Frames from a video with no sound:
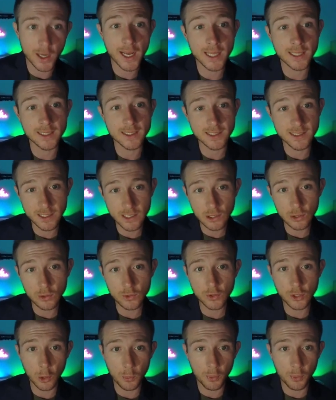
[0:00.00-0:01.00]
and
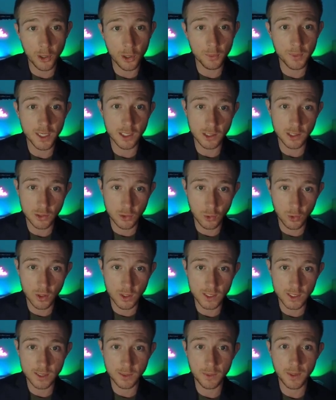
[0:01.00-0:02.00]
still no permanent
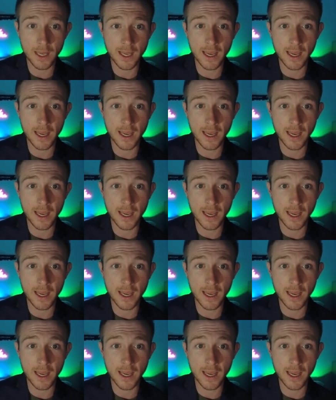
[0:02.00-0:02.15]
doors.